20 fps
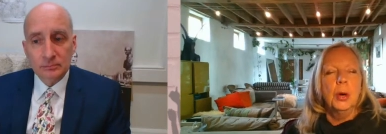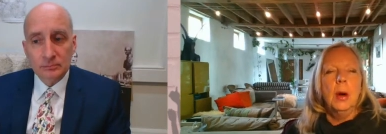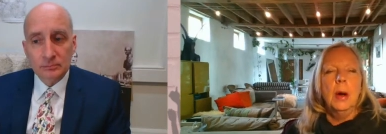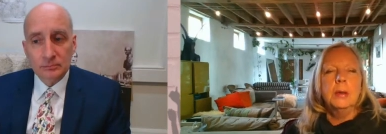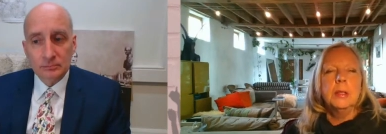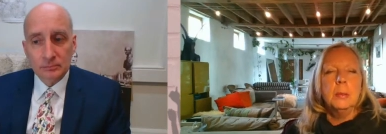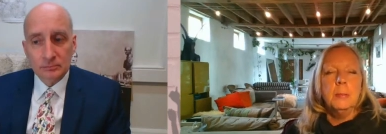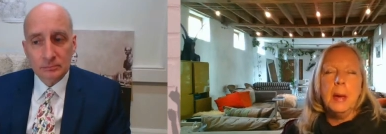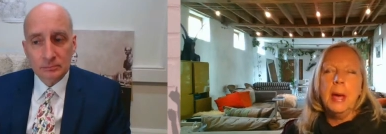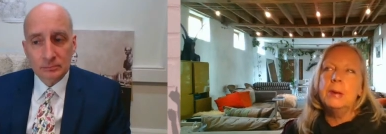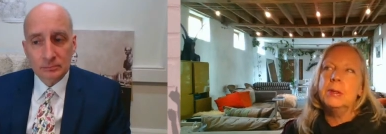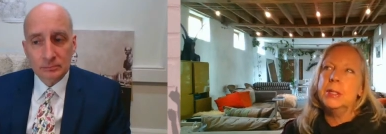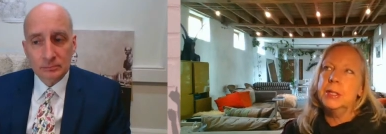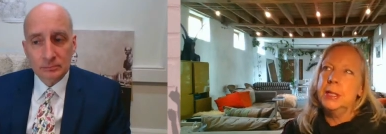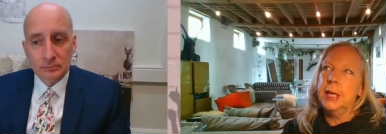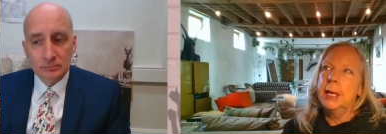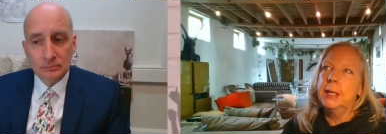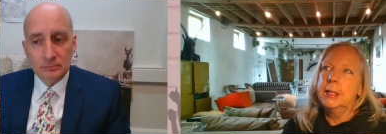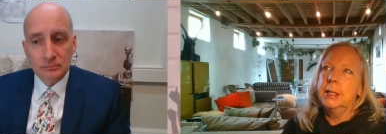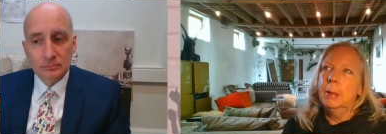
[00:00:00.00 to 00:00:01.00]
Speaker 1: not true i was
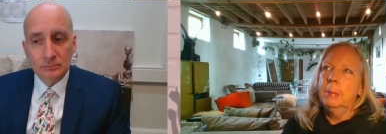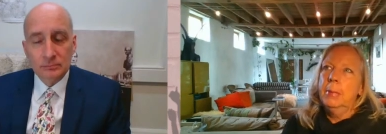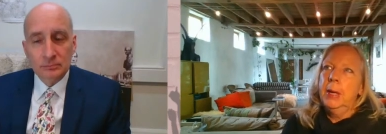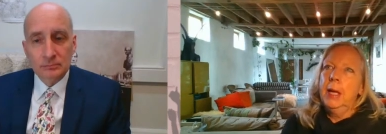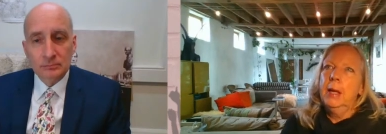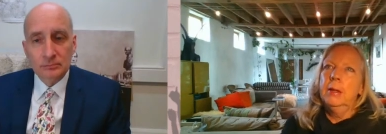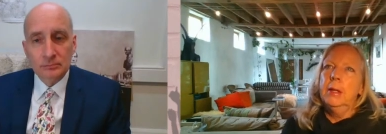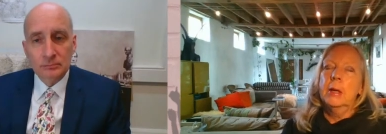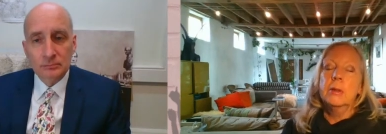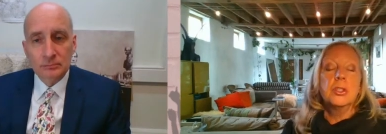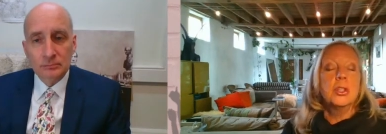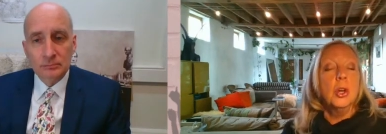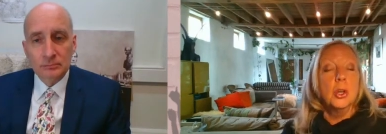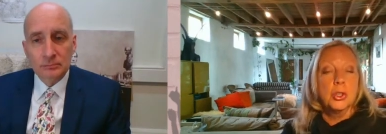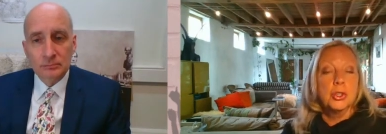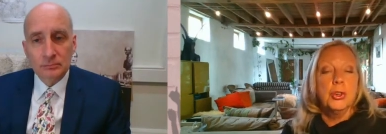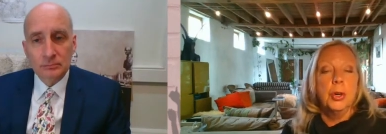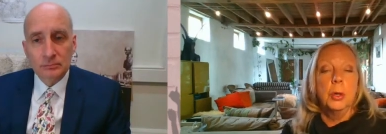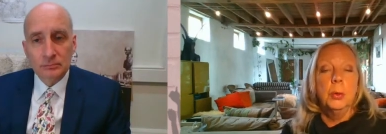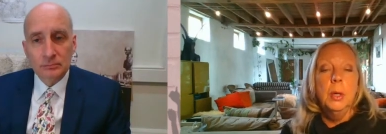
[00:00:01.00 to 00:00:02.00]
about to say something and
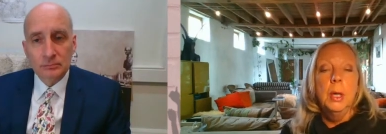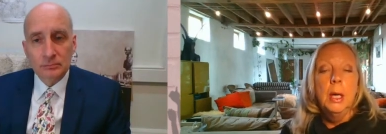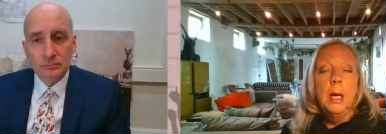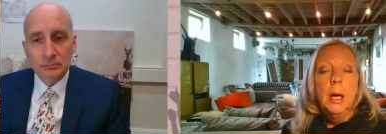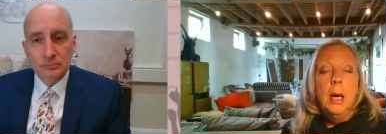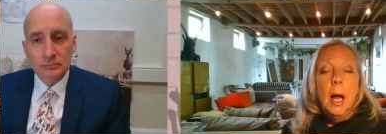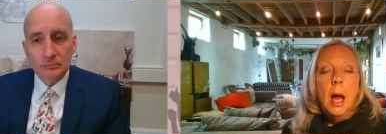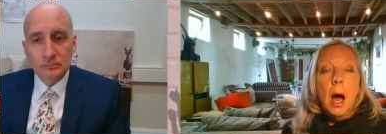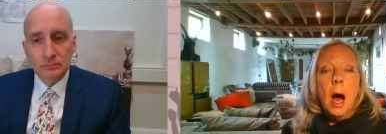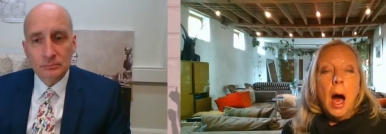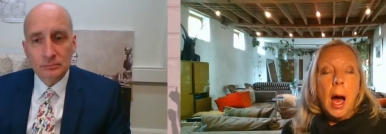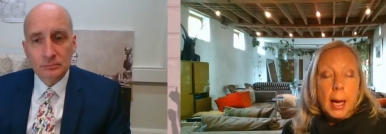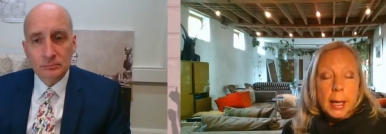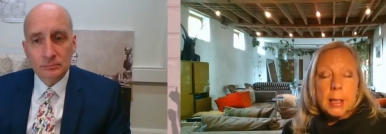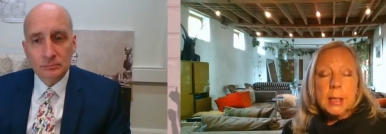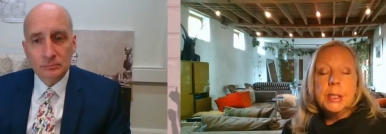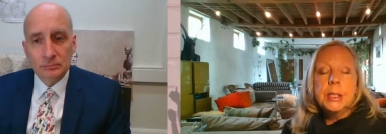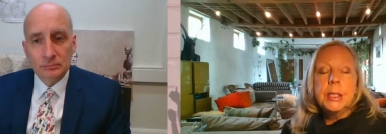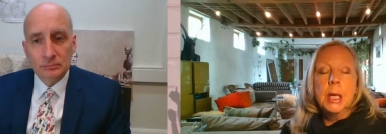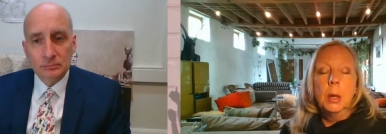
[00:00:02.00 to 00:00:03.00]
that's not true
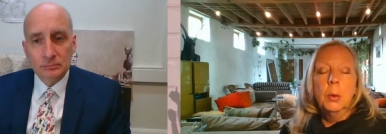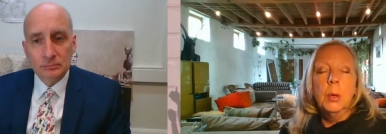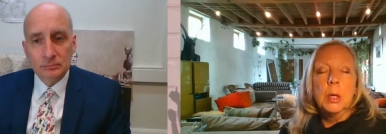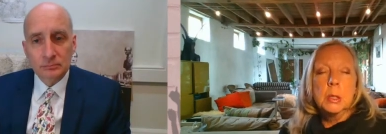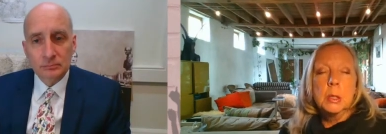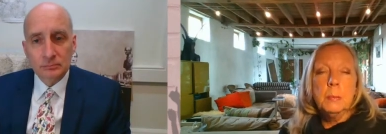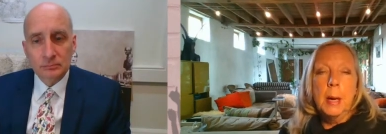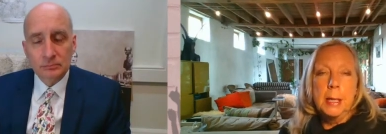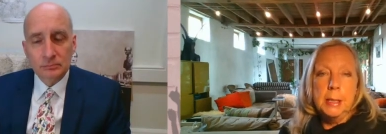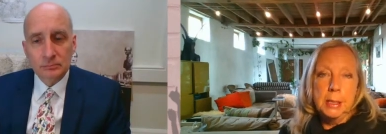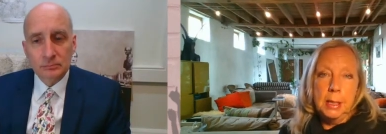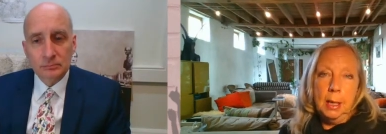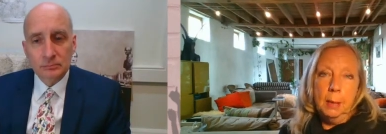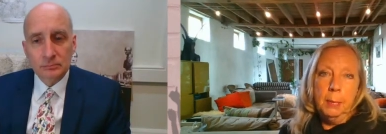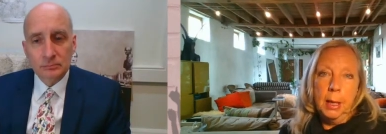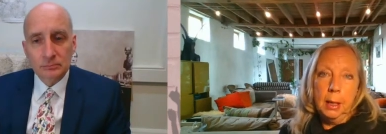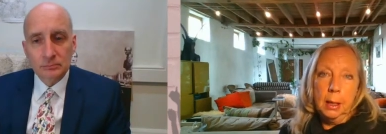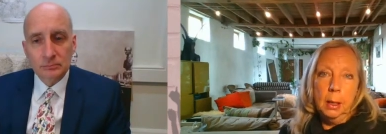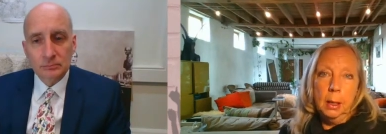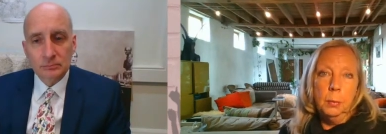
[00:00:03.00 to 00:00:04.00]
i can tell what's
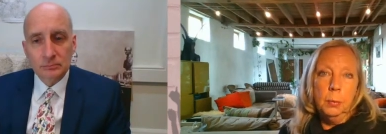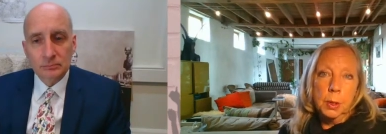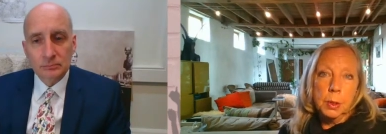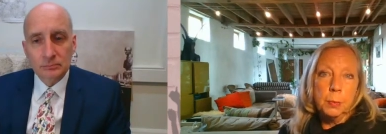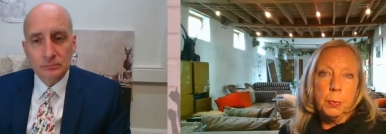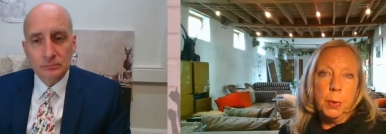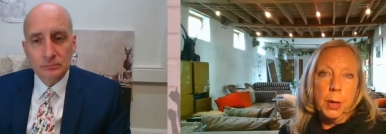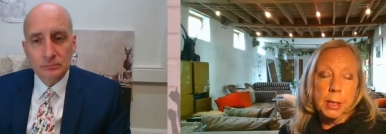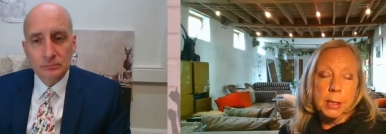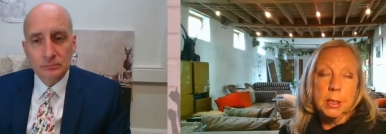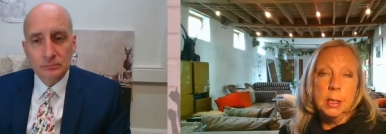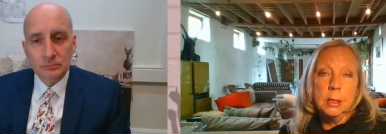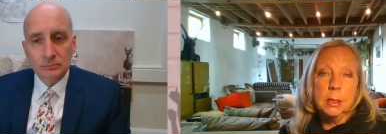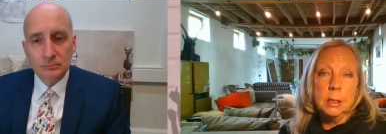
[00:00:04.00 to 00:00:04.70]
pandemic and what's